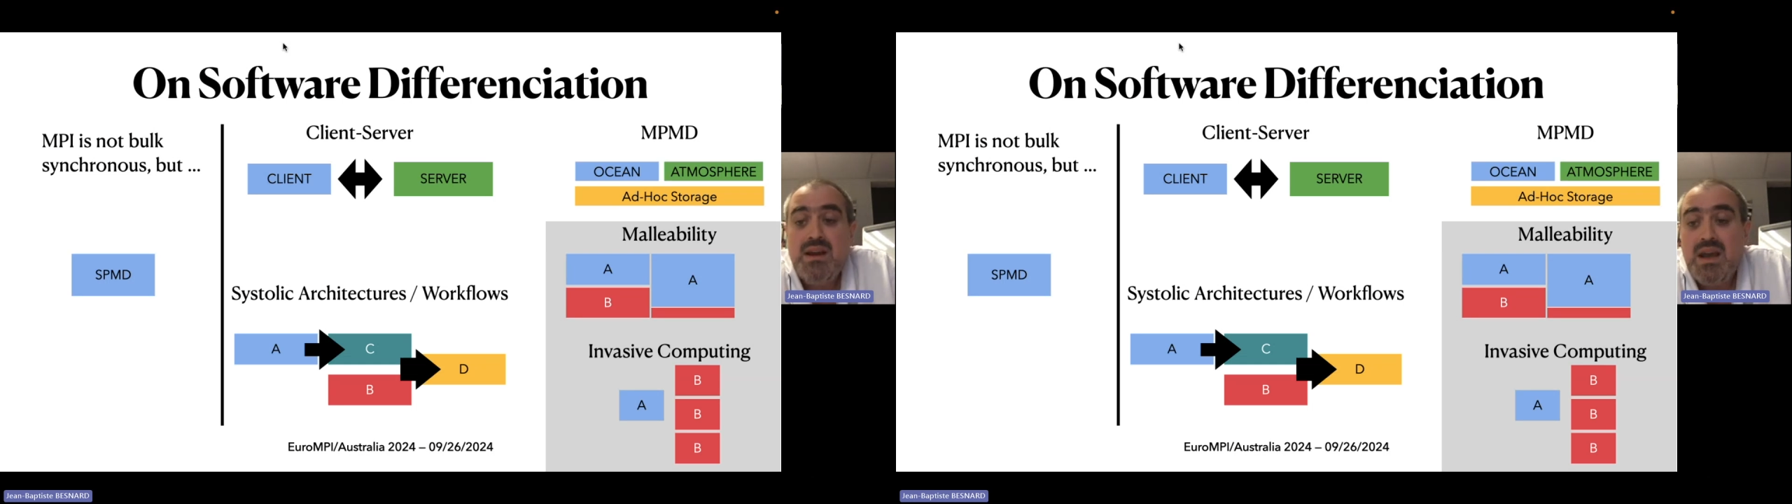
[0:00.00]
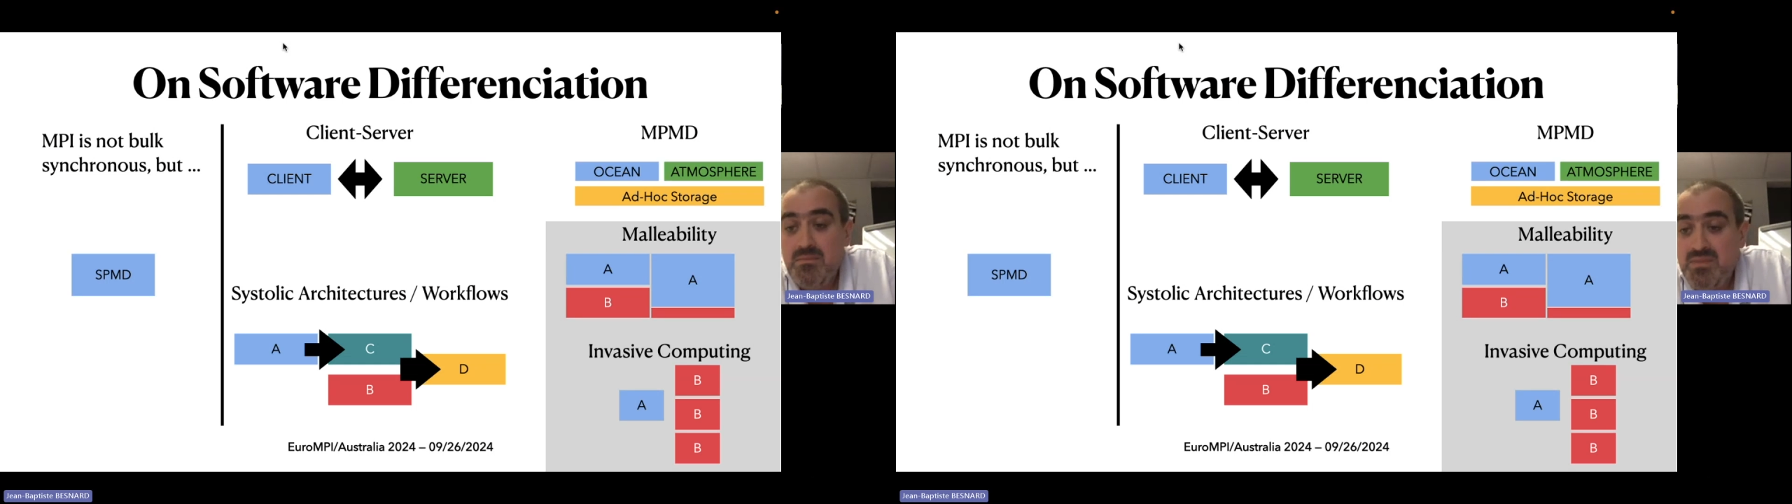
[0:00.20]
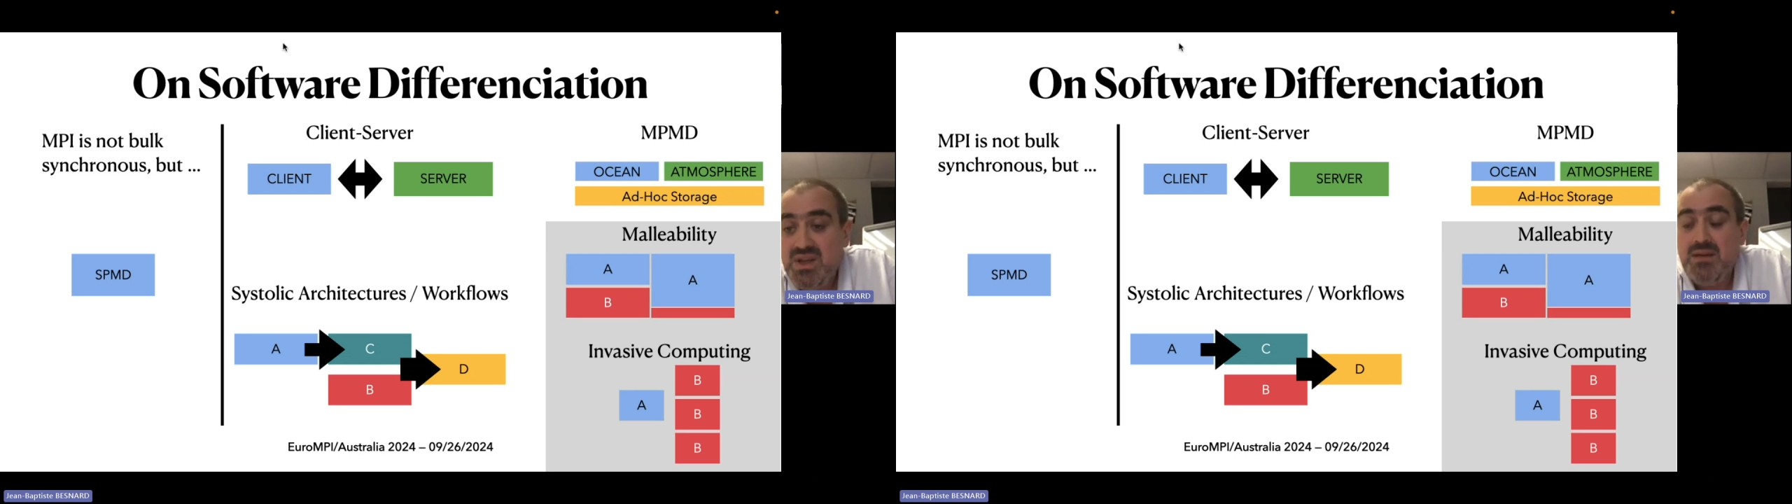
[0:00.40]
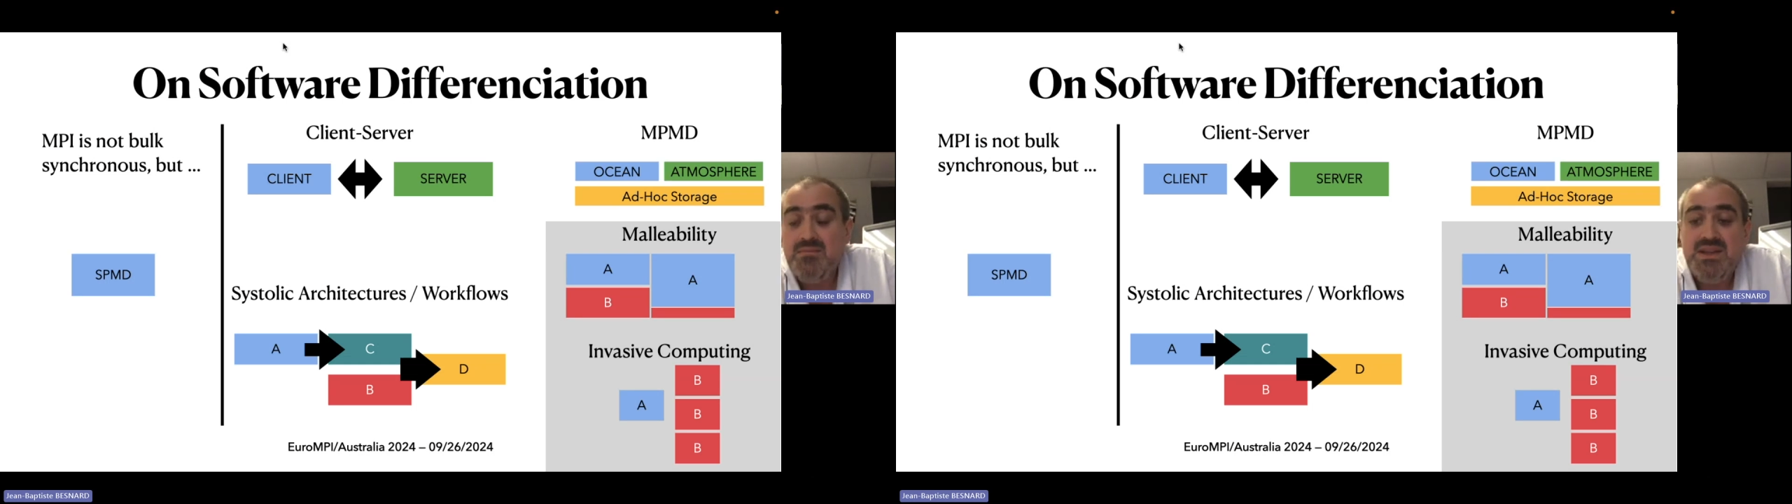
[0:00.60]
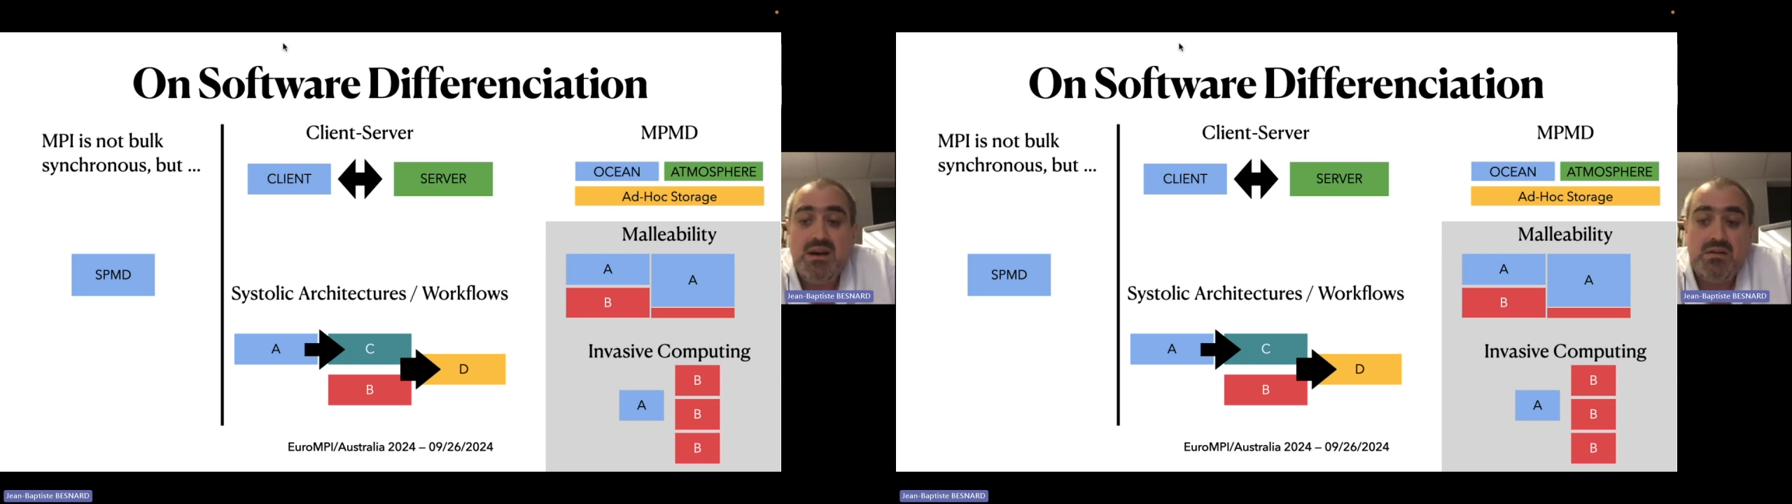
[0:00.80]

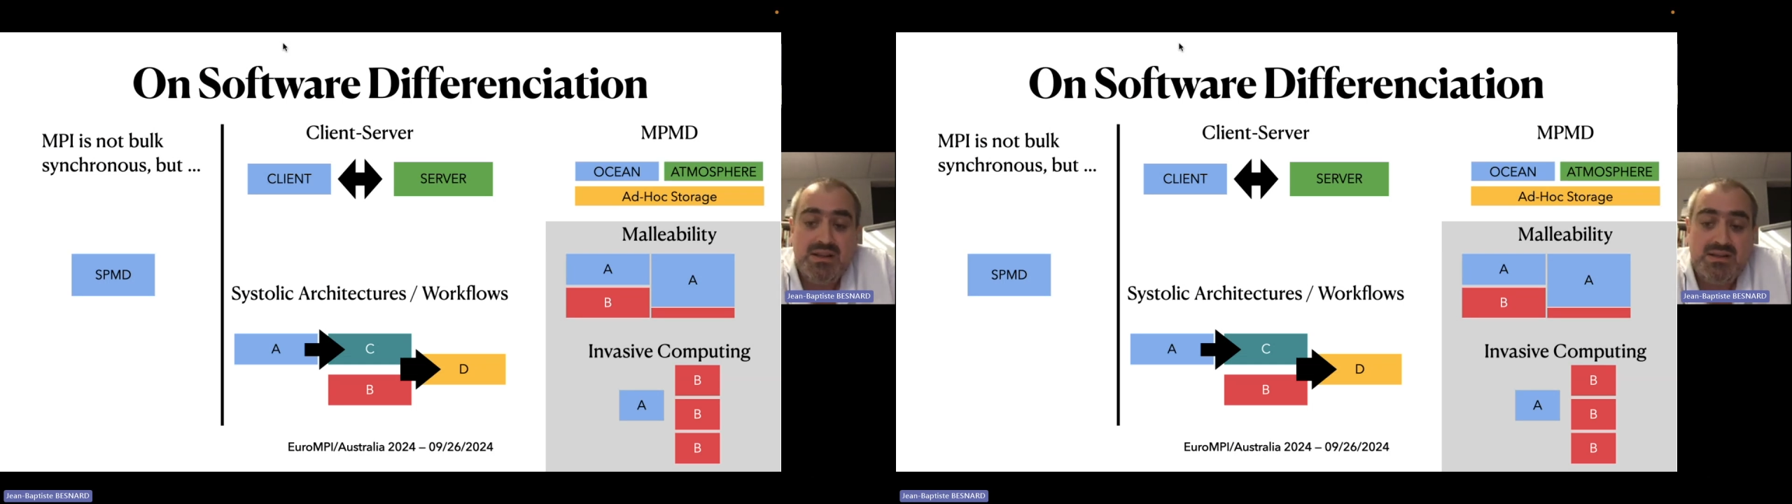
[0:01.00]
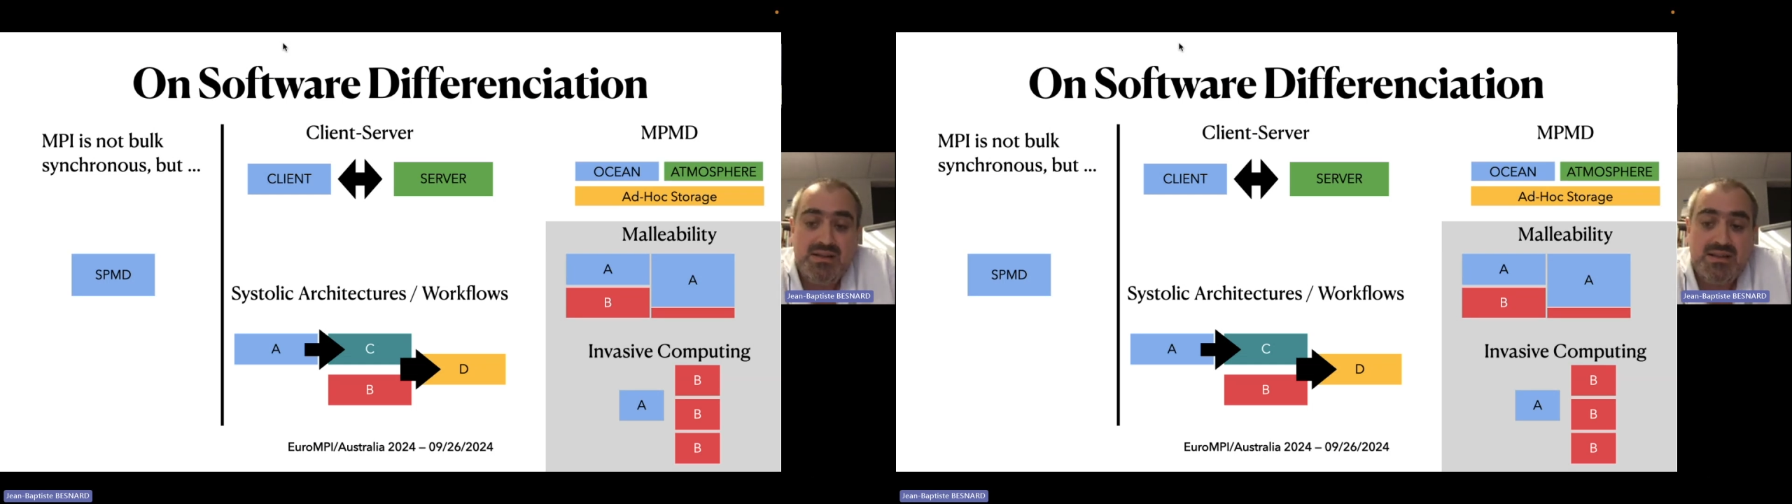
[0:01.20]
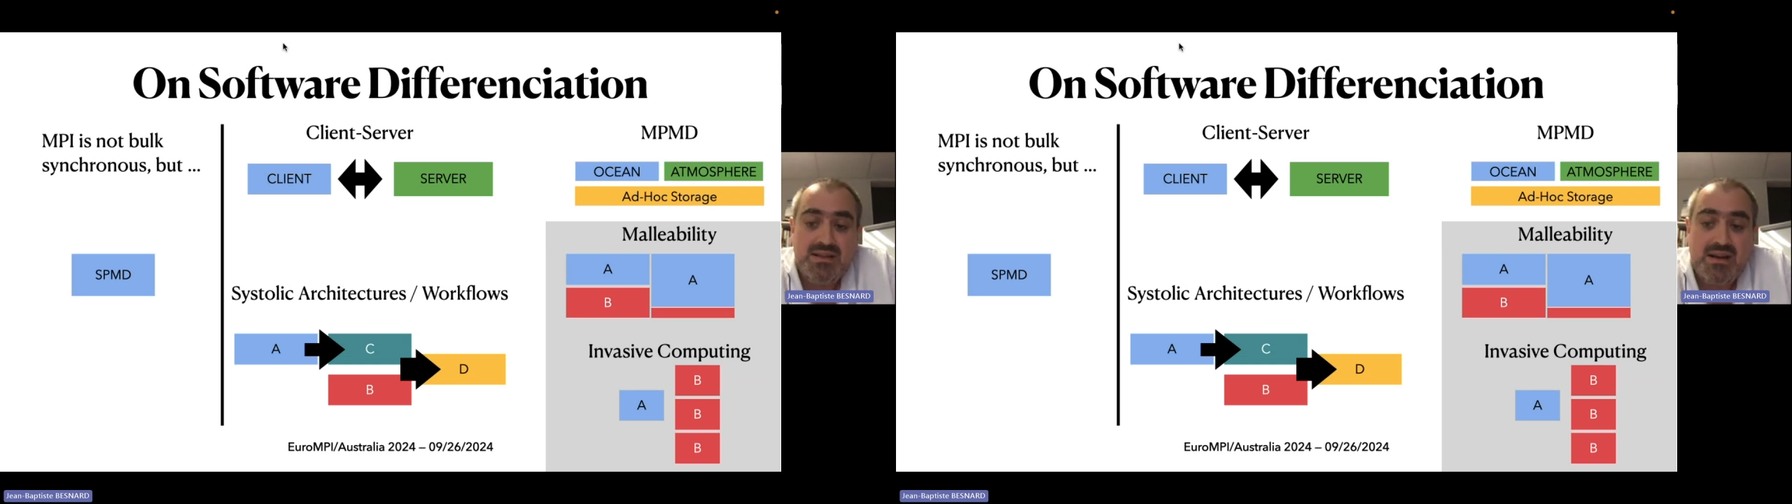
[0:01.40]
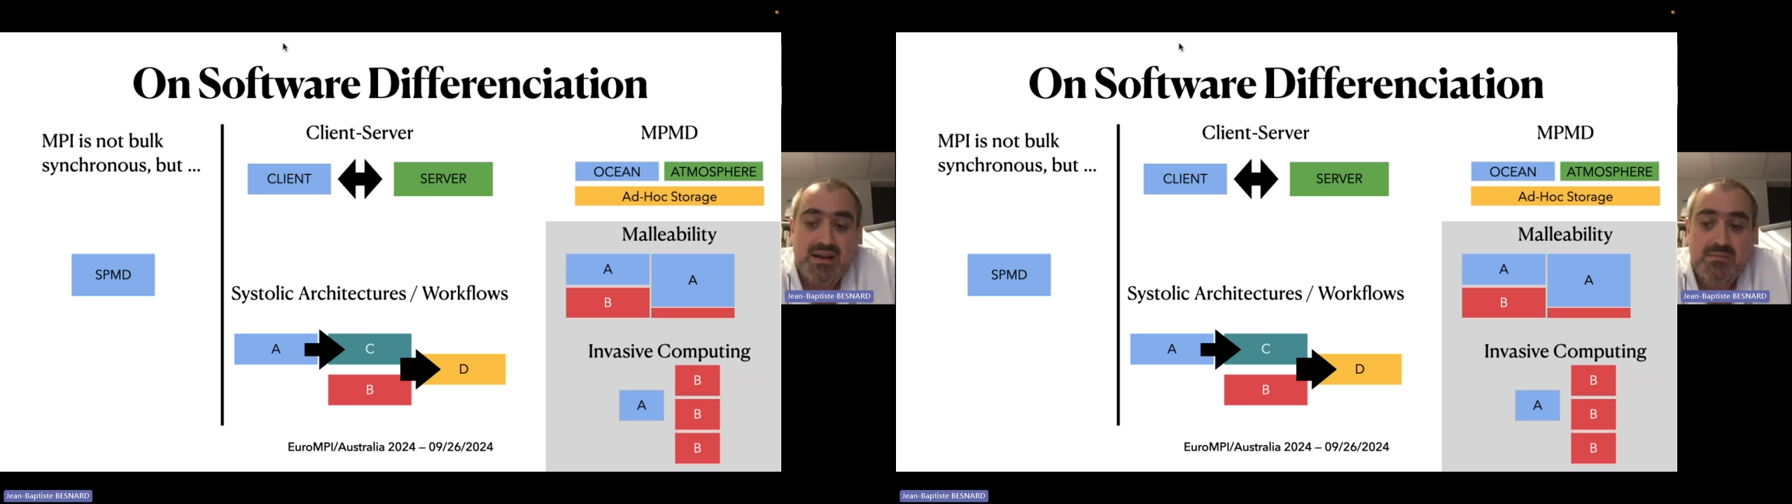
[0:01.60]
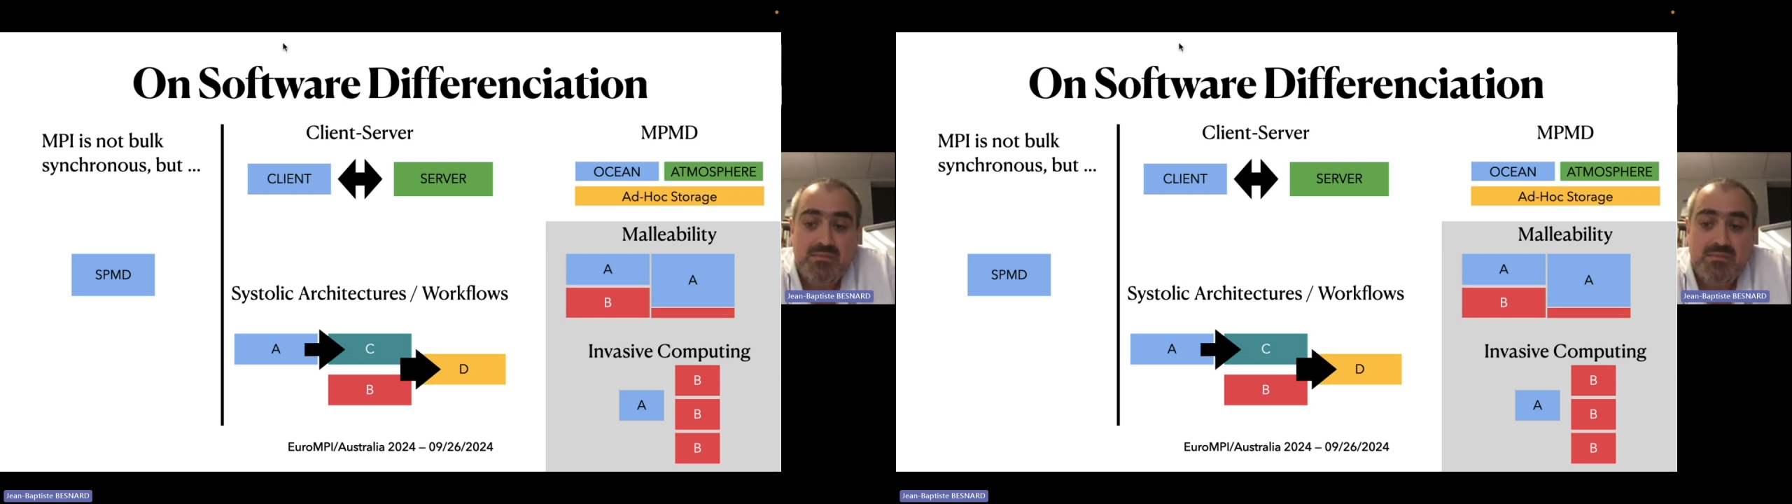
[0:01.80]
MPMD already
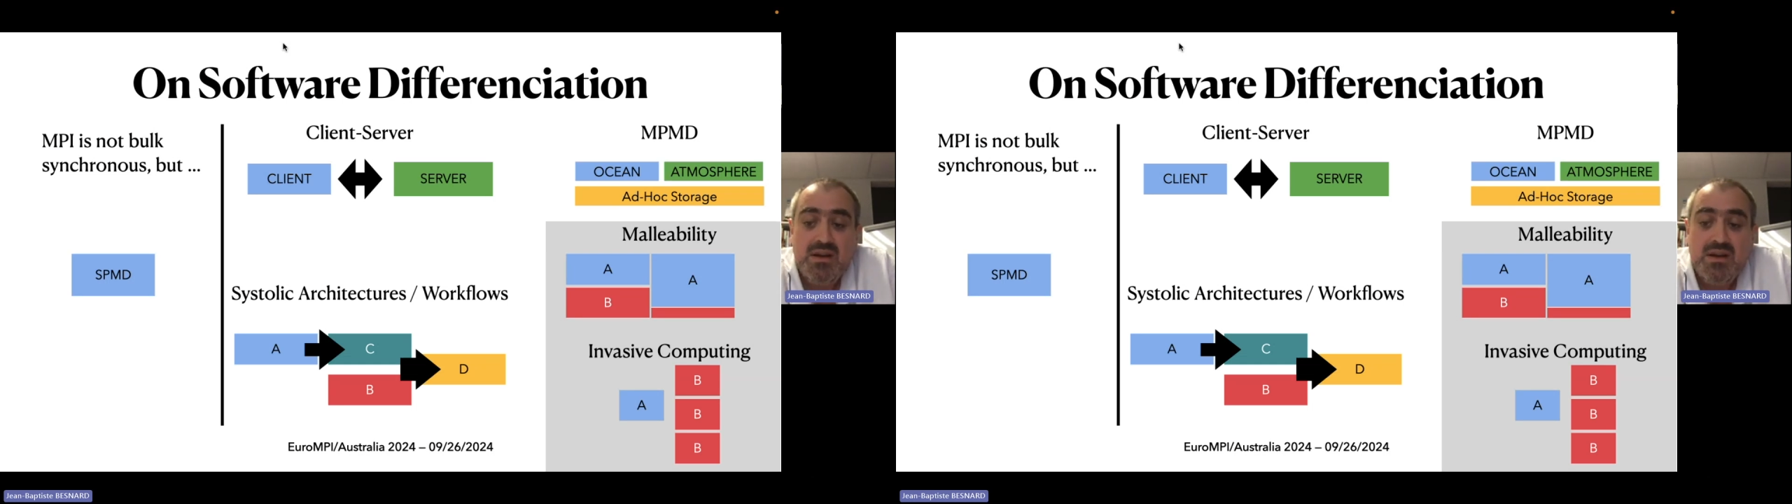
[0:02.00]
described.